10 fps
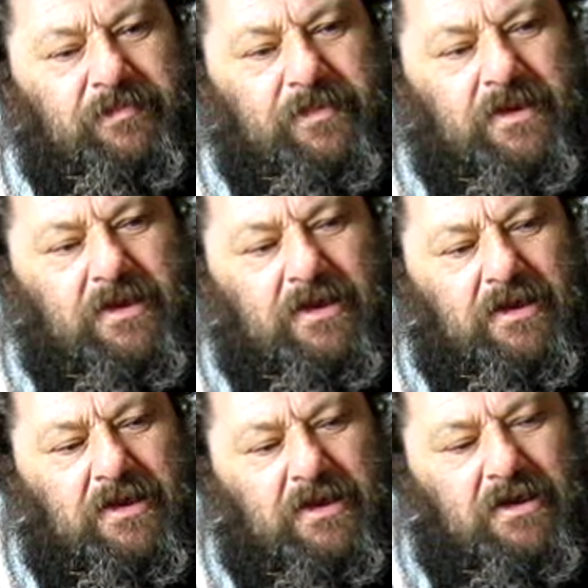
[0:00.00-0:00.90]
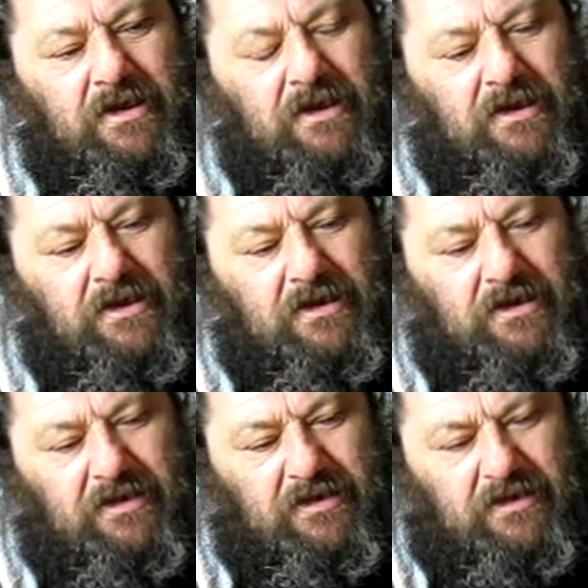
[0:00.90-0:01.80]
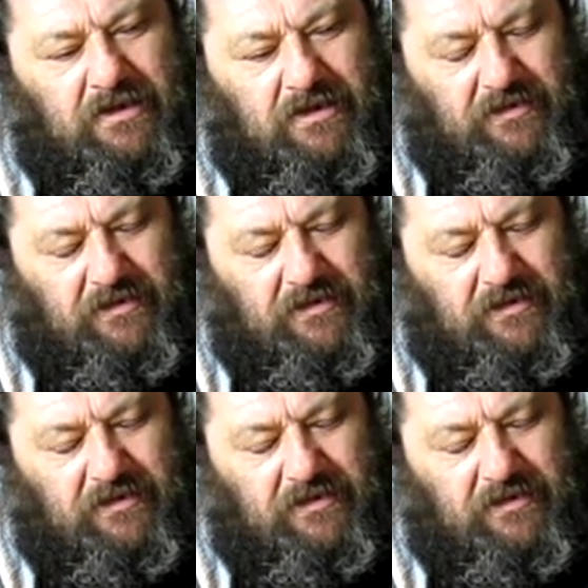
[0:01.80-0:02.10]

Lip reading: Nothing is said.